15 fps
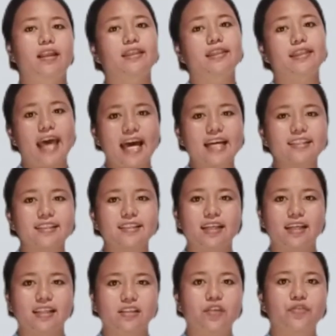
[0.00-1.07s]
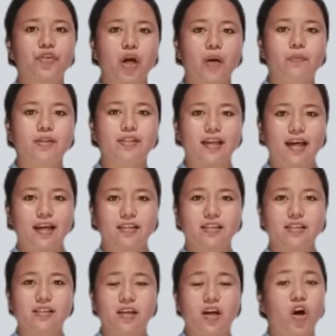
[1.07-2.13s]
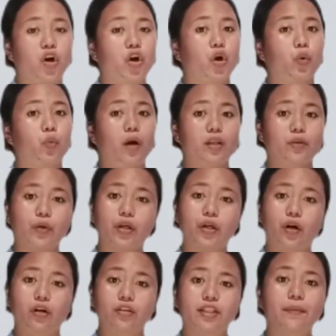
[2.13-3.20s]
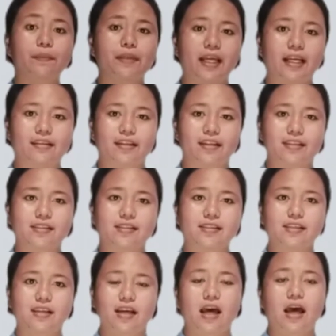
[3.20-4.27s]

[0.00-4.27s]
Next is the thrombocytes, or what we call the platelets.